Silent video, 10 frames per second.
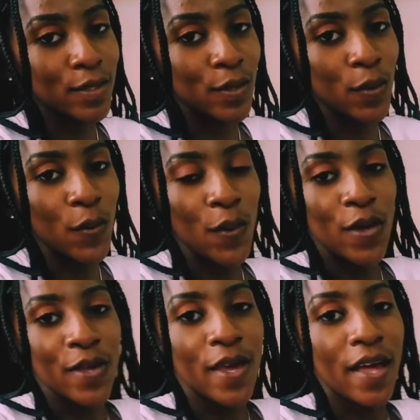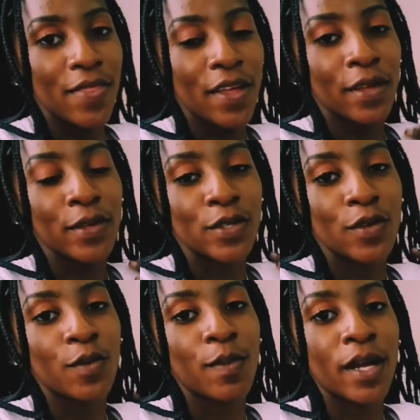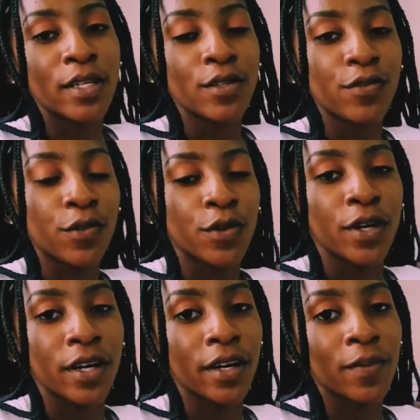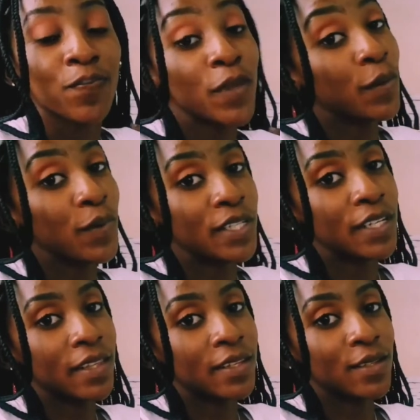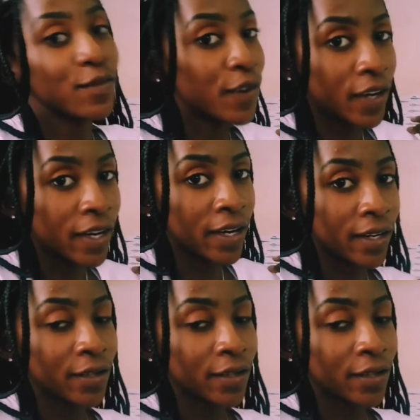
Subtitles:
So yeah, thank you so much for reaching this far.